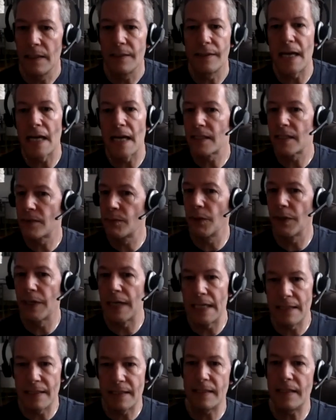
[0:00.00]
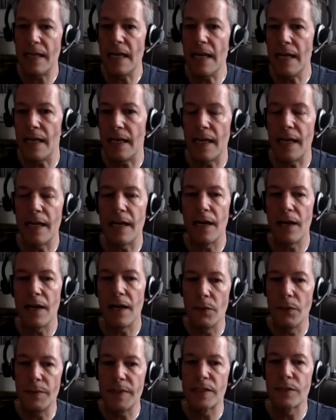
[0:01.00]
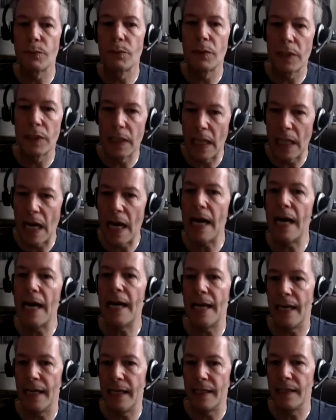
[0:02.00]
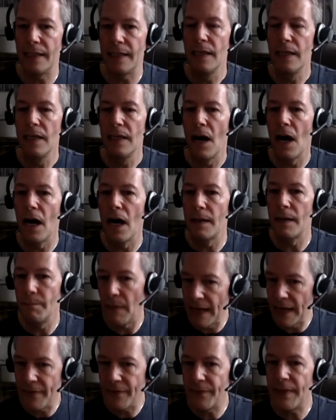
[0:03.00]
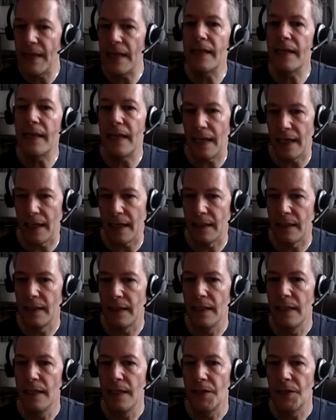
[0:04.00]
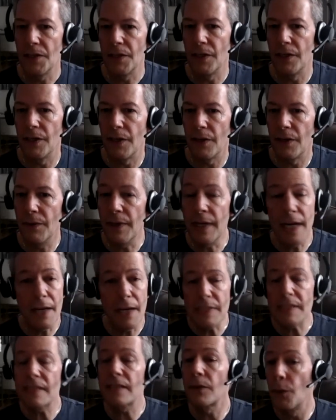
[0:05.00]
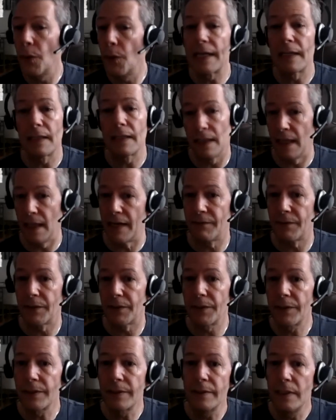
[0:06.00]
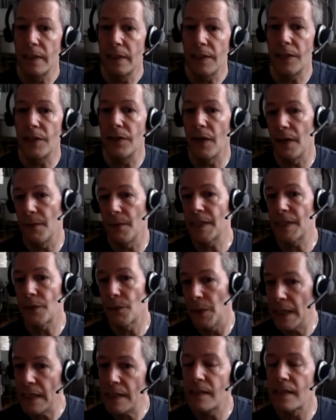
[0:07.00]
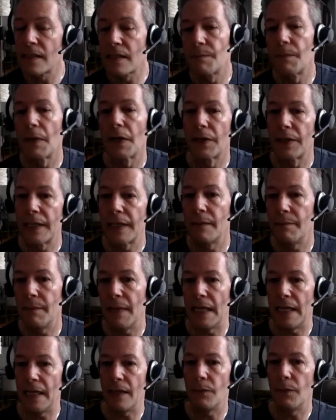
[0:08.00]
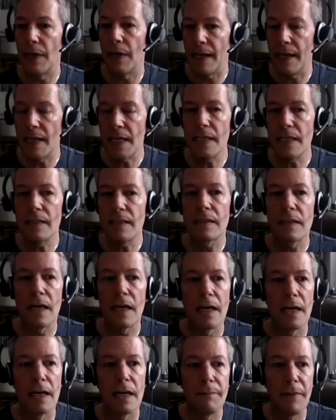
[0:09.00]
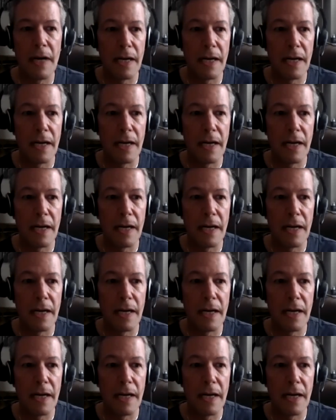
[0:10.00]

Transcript: That's right. where I stayed. And I always relied on my thinking, you know, and I was quite clever you know, I was quite smart in many ways. Um,